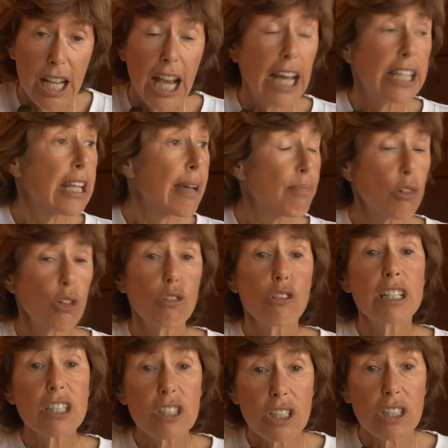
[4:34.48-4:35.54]
And then more
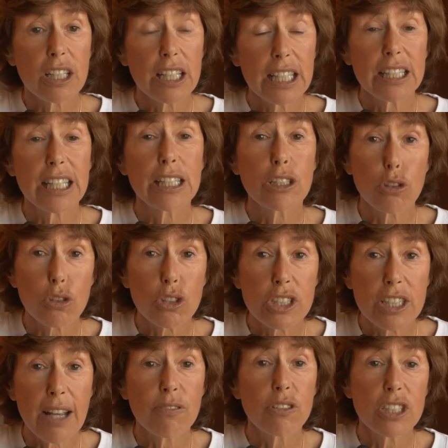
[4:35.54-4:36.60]
recently, they took
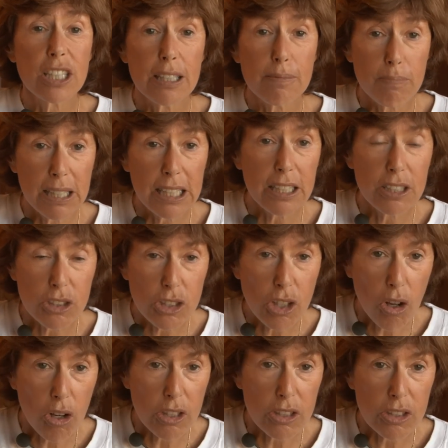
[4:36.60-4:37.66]
seventeen million
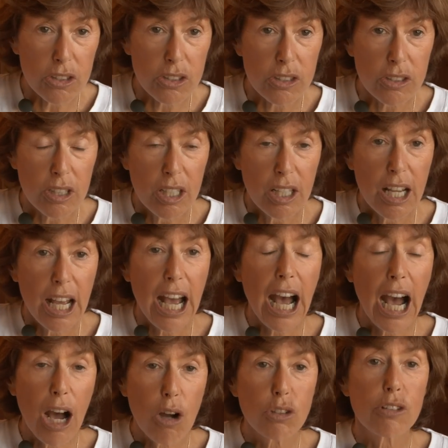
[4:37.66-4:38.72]
dollars
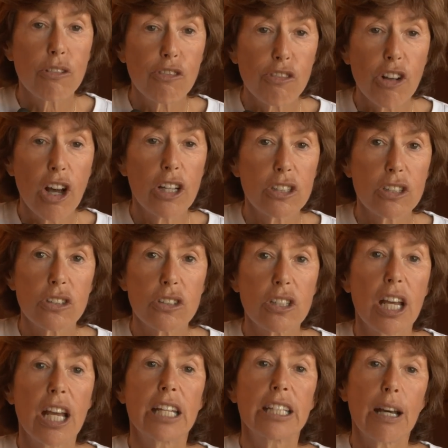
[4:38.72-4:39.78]
out of funds
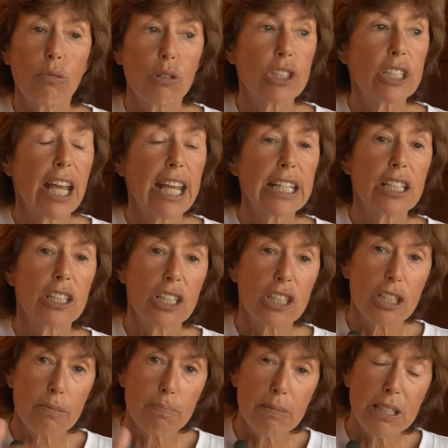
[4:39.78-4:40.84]
that were taken as
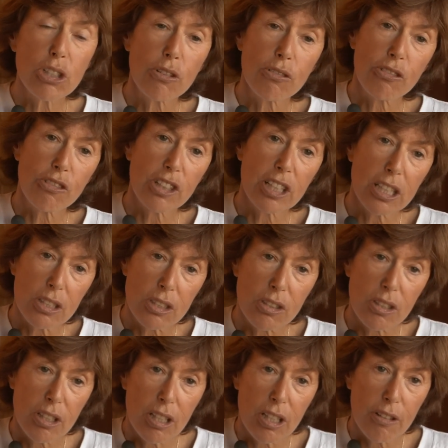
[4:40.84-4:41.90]
admission fees
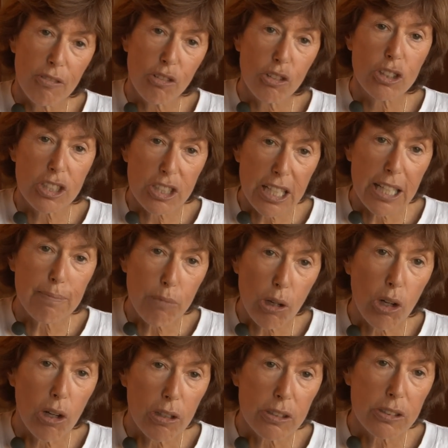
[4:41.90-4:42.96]
for the state
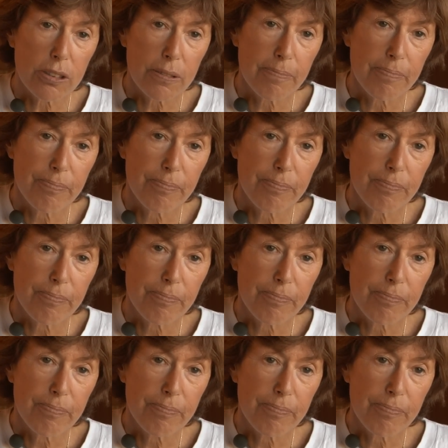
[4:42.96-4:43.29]
parks.